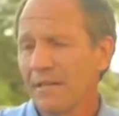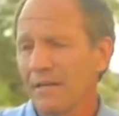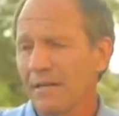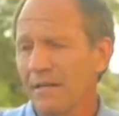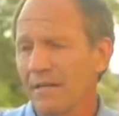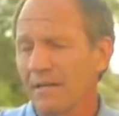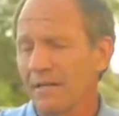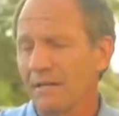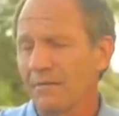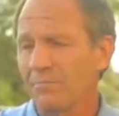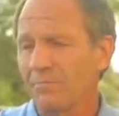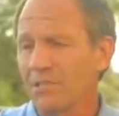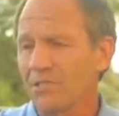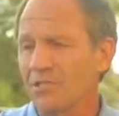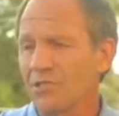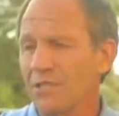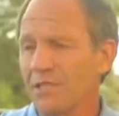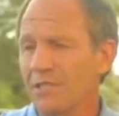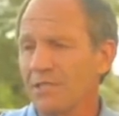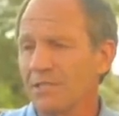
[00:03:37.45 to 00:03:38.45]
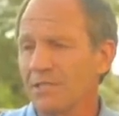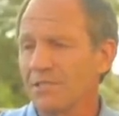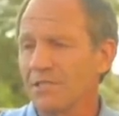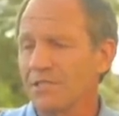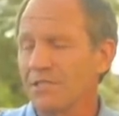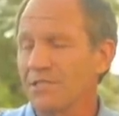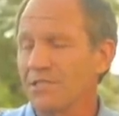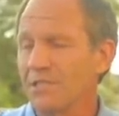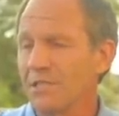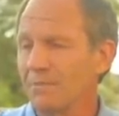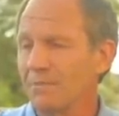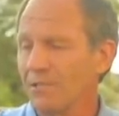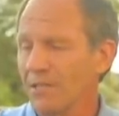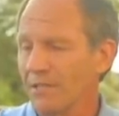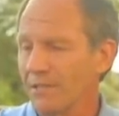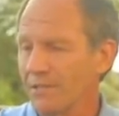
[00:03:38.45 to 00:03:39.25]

Uh, but she just seemed to